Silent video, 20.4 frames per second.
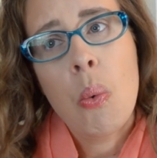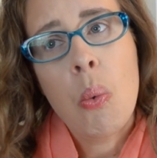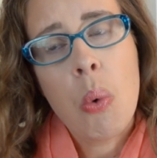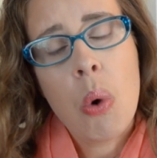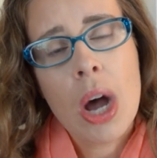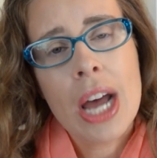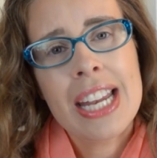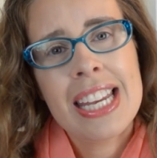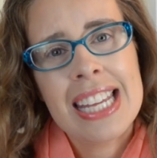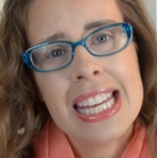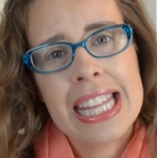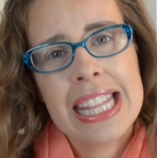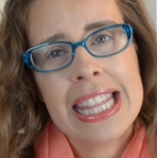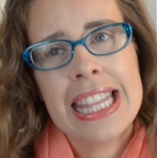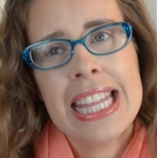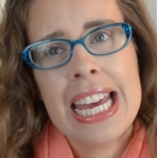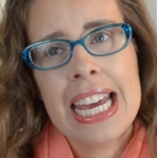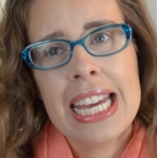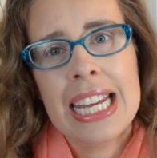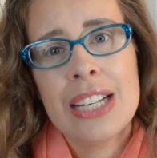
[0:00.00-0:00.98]
what
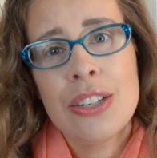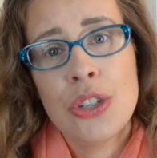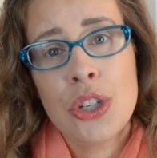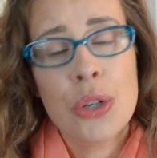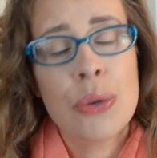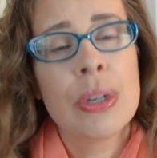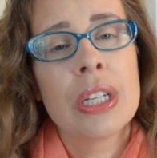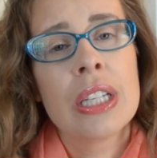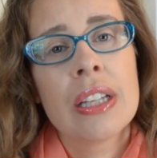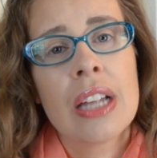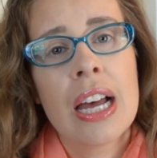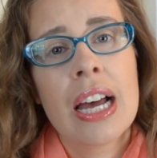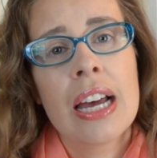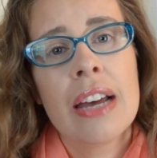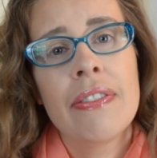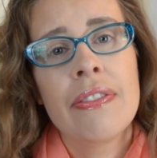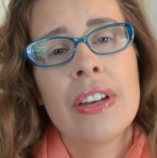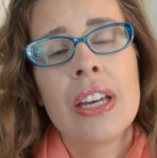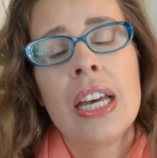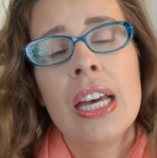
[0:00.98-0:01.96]
they do in
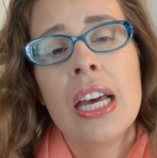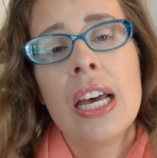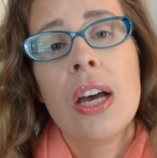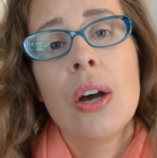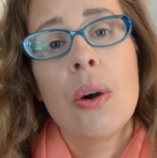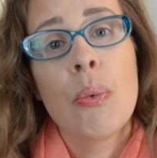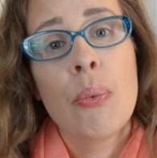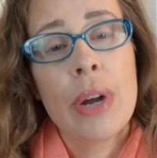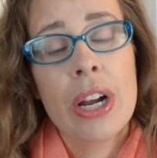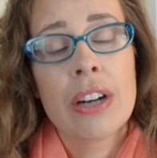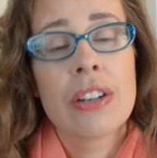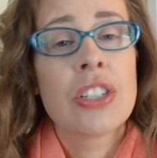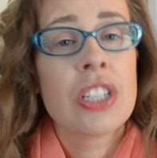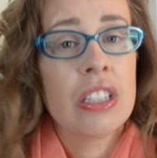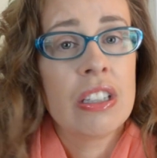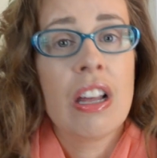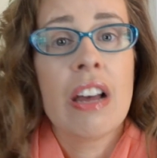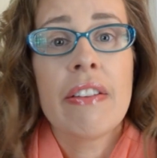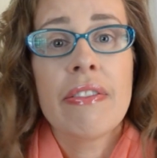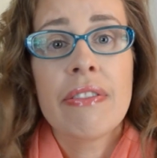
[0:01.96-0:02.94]
life, we are
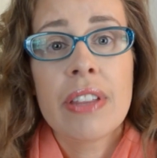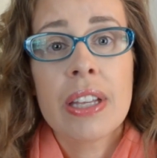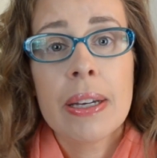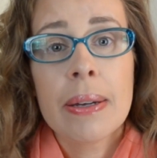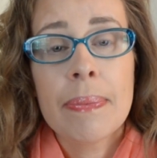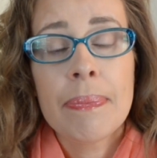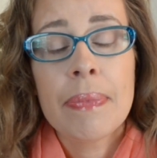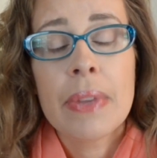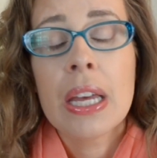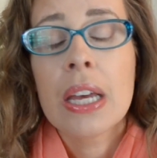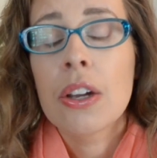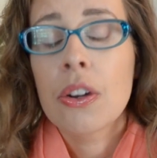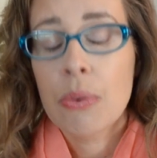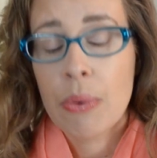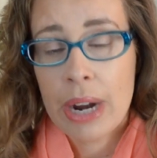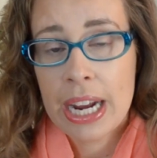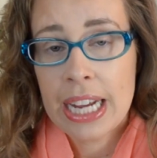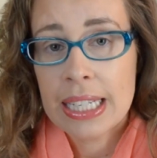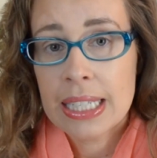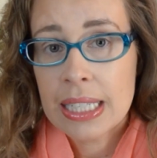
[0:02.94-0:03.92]
to love them.
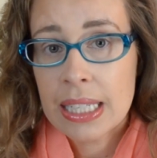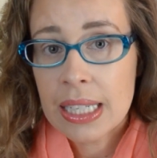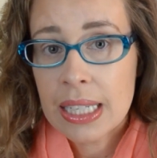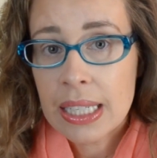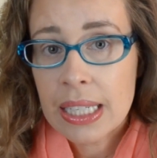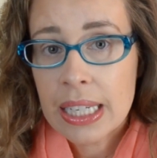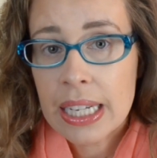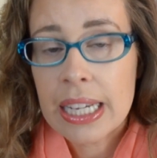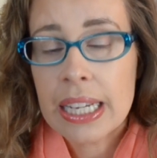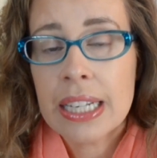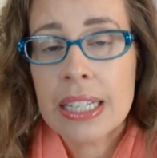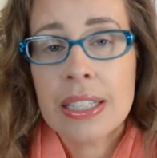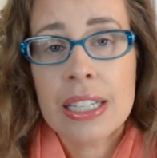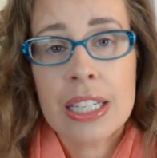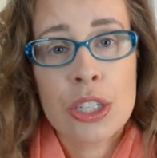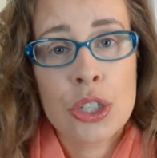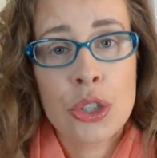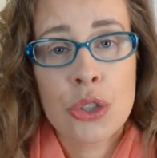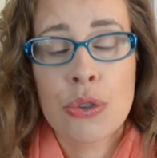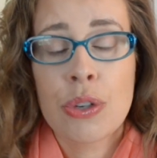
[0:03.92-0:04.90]
Granted, it is
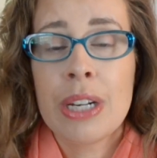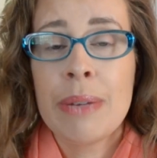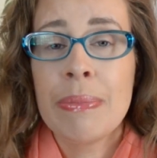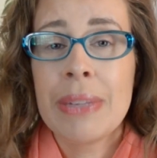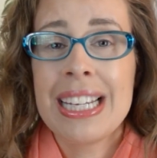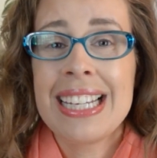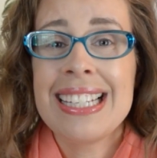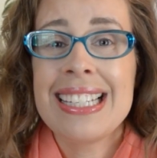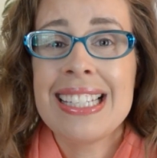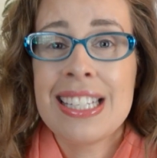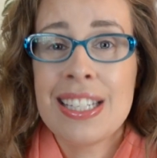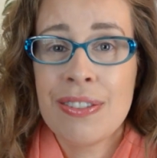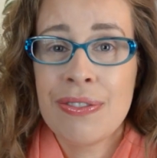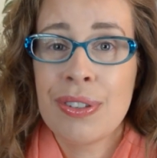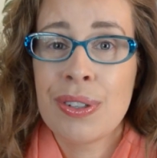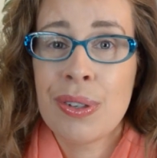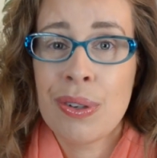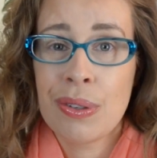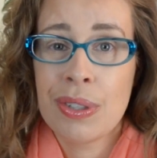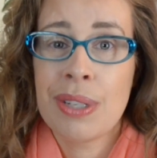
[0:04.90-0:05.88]
extremely
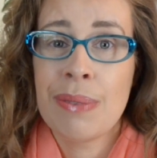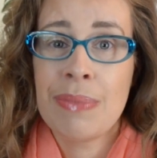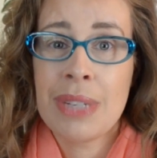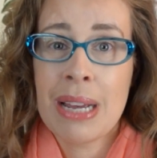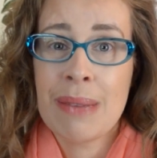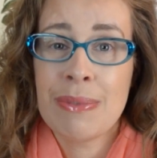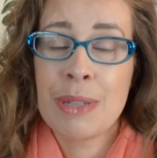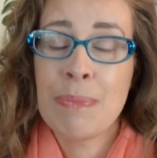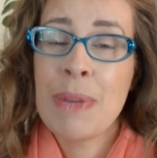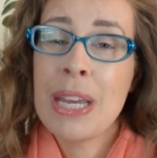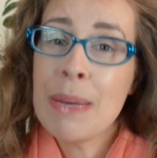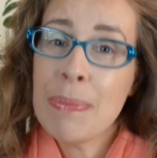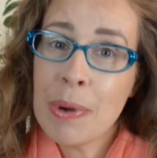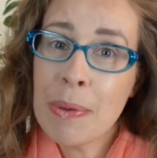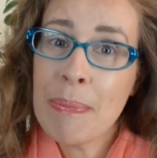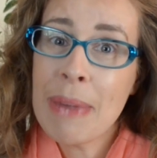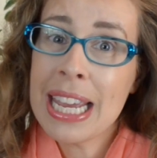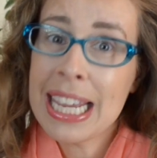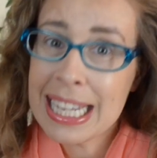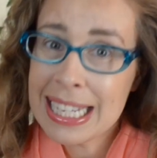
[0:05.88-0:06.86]
difficult sometimes.
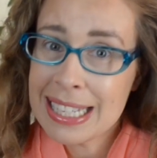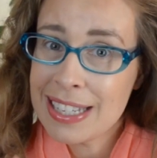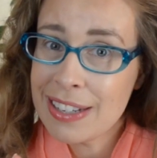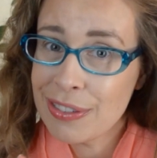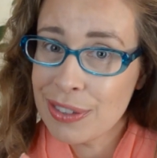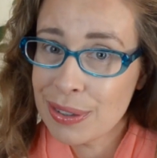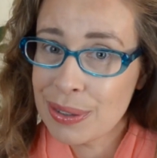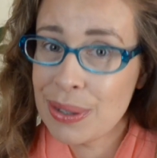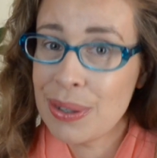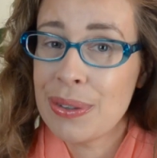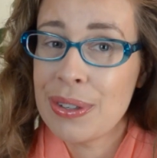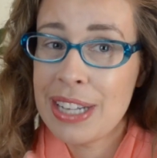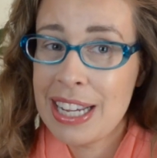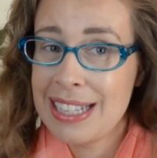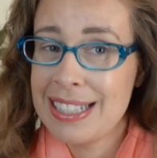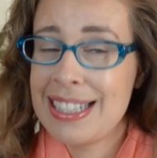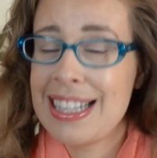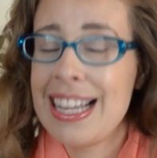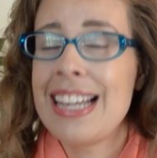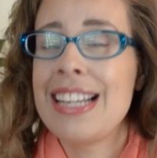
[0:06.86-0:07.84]
People make it difficult.
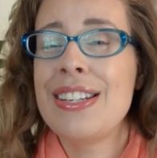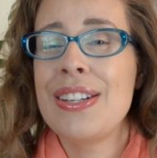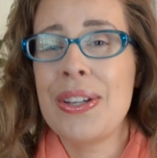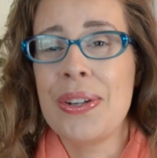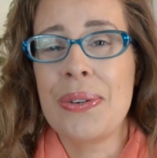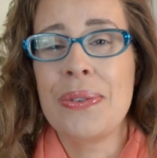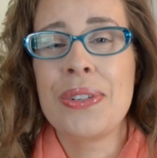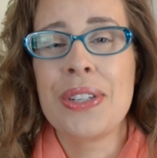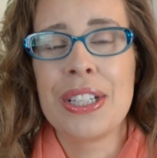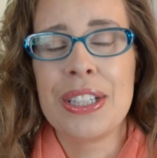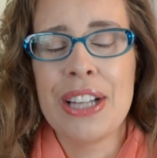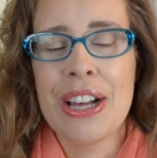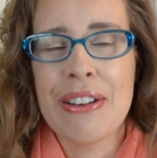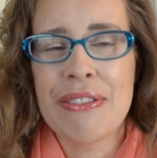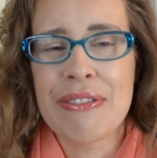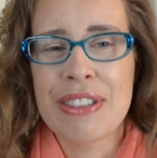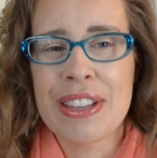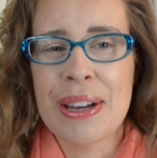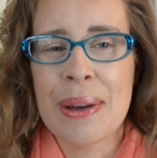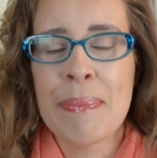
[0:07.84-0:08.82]
Yes, they do, to
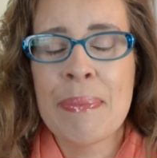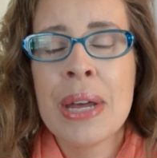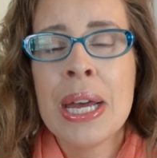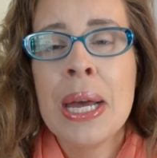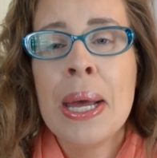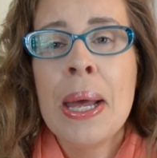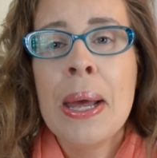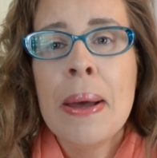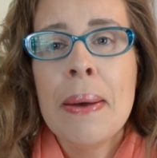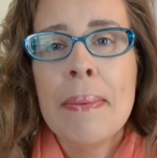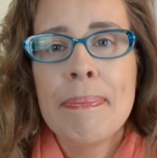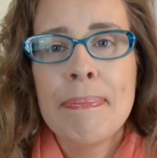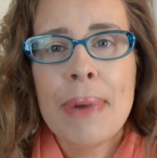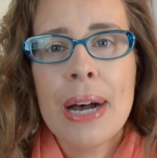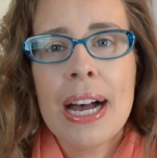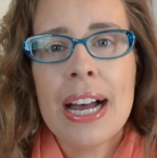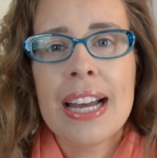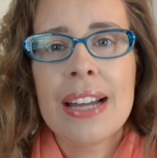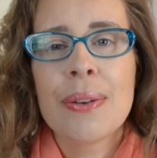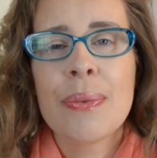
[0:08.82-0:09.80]
love them.
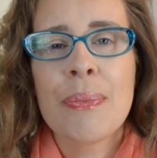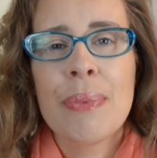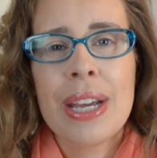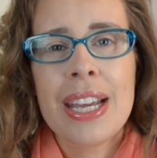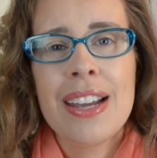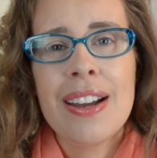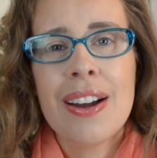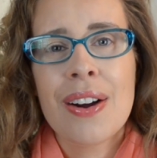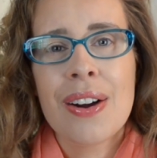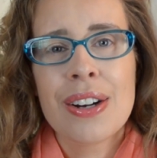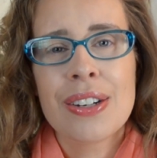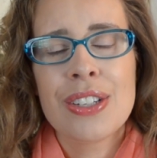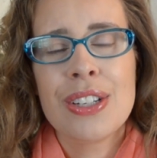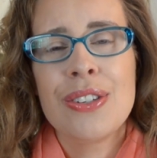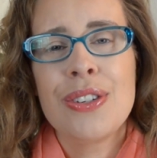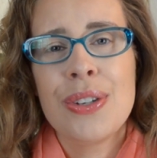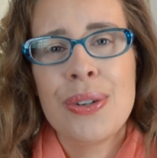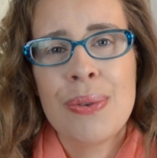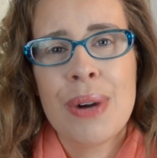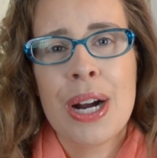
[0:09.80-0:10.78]
But we are to
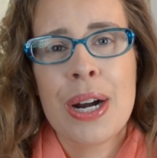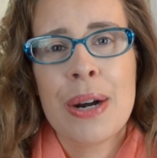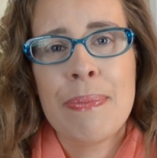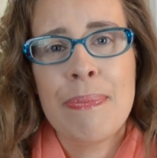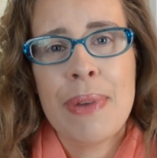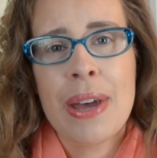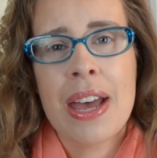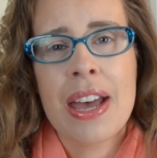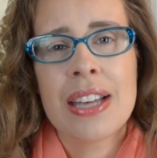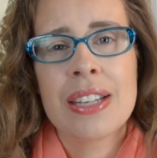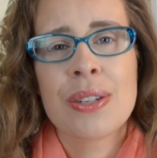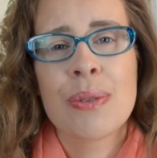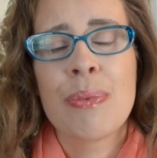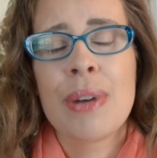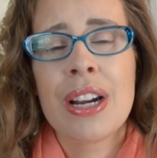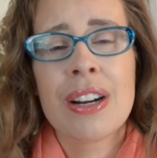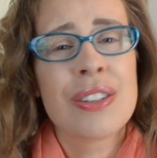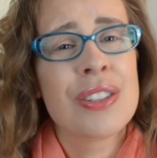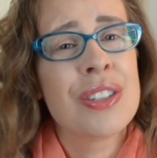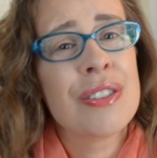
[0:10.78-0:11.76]
do our best.
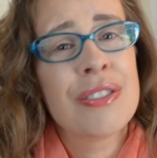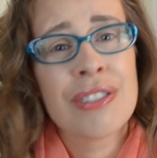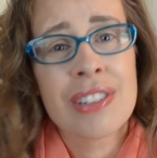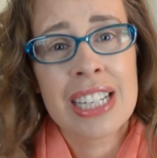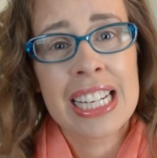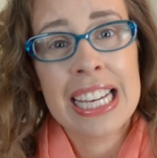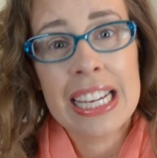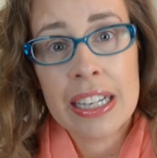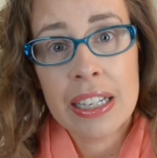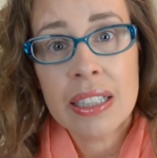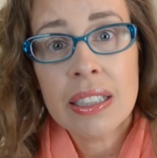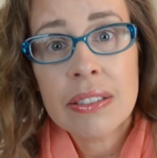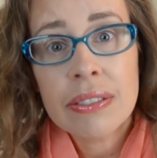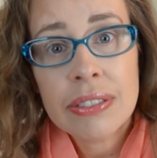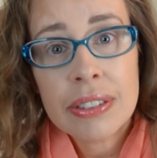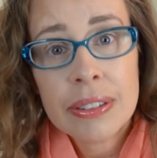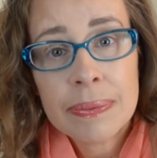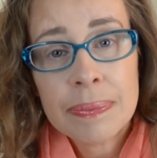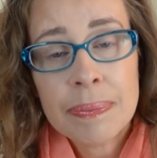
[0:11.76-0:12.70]
We are to forgive.